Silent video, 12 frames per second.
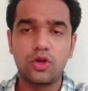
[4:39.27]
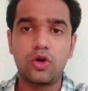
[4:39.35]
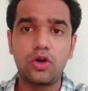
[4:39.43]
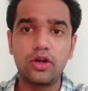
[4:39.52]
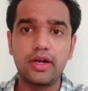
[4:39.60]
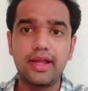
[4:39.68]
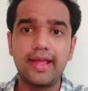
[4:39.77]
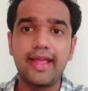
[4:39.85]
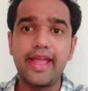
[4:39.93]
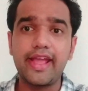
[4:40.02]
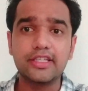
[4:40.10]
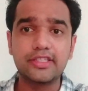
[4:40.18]
or
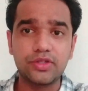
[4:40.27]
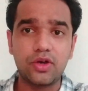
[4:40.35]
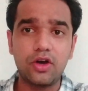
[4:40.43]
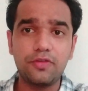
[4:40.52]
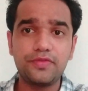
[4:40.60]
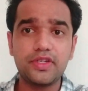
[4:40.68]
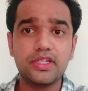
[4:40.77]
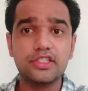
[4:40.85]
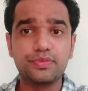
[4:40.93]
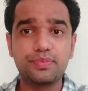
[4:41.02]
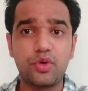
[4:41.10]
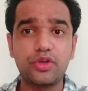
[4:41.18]
a soft
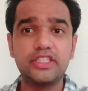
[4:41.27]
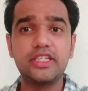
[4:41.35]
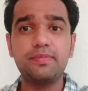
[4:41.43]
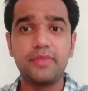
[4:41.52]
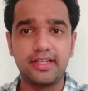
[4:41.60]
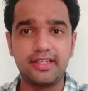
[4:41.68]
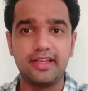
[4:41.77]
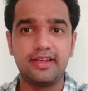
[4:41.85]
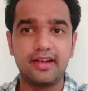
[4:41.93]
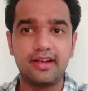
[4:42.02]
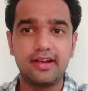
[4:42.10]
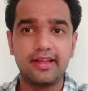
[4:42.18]
spongy
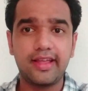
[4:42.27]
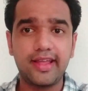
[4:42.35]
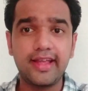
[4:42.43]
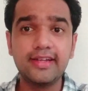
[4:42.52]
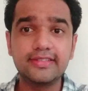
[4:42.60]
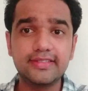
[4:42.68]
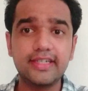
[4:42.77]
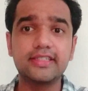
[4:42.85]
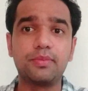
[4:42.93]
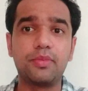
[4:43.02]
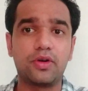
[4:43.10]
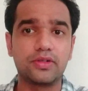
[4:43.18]
material inside
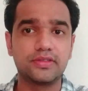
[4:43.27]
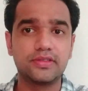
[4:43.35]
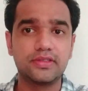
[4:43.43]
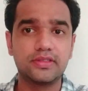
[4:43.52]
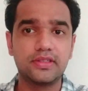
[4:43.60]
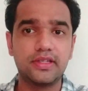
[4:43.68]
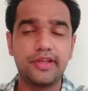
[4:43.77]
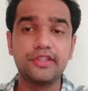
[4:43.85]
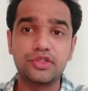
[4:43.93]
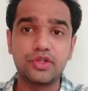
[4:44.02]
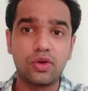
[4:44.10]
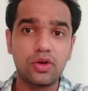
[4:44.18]
the bones
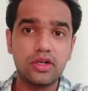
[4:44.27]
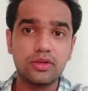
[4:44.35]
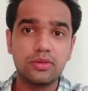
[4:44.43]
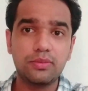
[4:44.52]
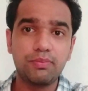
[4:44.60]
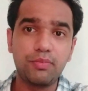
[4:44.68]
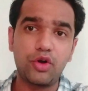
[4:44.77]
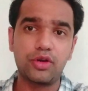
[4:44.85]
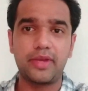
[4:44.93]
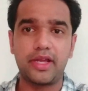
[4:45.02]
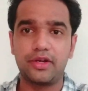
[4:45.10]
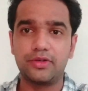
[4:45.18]
is called
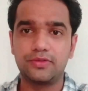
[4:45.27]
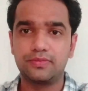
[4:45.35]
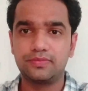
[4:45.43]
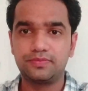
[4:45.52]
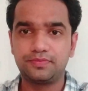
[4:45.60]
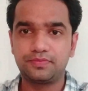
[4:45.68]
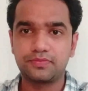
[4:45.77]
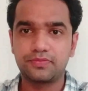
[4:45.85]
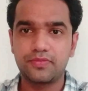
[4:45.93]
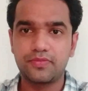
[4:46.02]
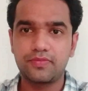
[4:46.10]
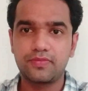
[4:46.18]
bone marrow.
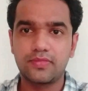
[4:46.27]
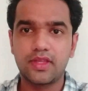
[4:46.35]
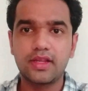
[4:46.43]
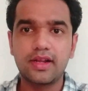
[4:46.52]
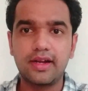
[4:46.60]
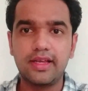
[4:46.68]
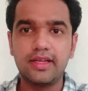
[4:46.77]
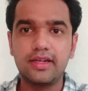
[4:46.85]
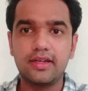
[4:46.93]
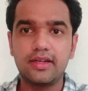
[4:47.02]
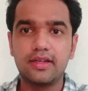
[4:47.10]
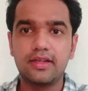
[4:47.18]

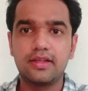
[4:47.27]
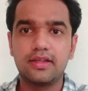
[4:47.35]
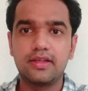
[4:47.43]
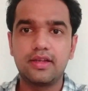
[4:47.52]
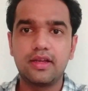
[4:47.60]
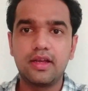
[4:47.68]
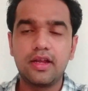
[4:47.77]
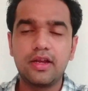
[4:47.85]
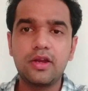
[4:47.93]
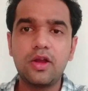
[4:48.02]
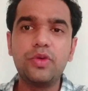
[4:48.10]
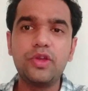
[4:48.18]
Clear?
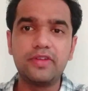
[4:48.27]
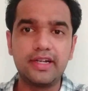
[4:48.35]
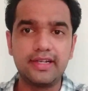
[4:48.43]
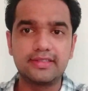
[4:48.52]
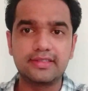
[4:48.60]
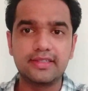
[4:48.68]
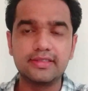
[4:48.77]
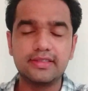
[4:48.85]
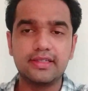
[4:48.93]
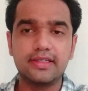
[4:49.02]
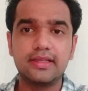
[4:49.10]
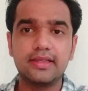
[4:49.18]
Now we will discuss
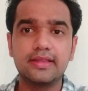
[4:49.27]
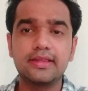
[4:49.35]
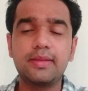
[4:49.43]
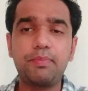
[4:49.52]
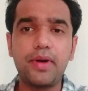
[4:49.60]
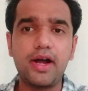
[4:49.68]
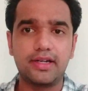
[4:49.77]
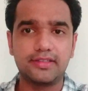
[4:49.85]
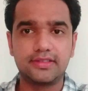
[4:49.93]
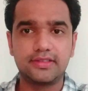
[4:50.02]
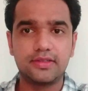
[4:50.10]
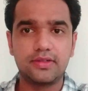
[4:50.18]
the
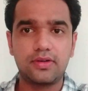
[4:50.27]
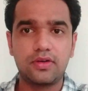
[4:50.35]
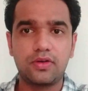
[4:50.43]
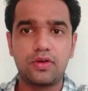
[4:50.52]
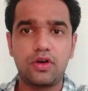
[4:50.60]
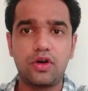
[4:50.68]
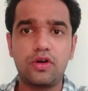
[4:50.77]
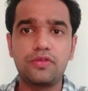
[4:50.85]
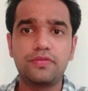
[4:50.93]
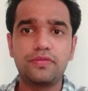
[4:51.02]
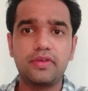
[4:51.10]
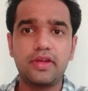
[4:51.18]
parts
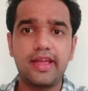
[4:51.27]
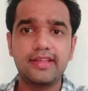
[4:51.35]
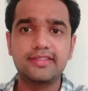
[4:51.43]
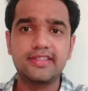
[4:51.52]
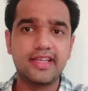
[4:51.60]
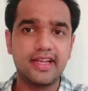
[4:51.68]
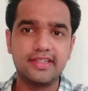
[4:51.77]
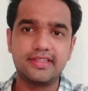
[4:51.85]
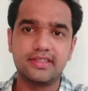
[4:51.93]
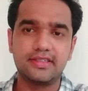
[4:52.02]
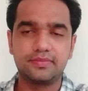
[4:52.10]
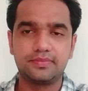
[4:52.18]
of a skeleton.